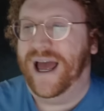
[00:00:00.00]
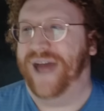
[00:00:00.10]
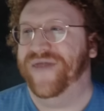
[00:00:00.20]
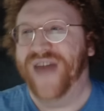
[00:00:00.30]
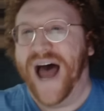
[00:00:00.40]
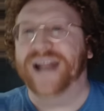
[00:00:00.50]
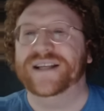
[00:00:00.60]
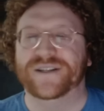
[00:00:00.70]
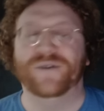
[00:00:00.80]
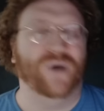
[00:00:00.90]
And that
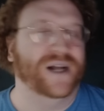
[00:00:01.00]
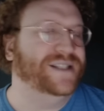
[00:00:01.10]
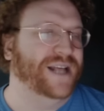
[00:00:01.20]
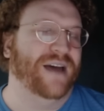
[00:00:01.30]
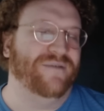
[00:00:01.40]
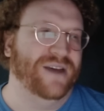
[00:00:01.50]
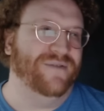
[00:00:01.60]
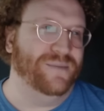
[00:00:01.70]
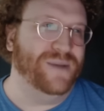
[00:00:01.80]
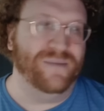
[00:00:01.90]
is the ones that I've
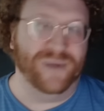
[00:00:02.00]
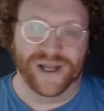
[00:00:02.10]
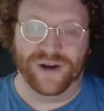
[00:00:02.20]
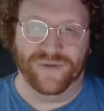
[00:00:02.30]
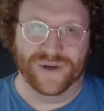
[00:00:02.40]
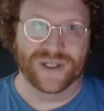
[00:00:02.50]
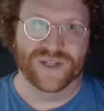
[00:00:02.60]
given people interviews,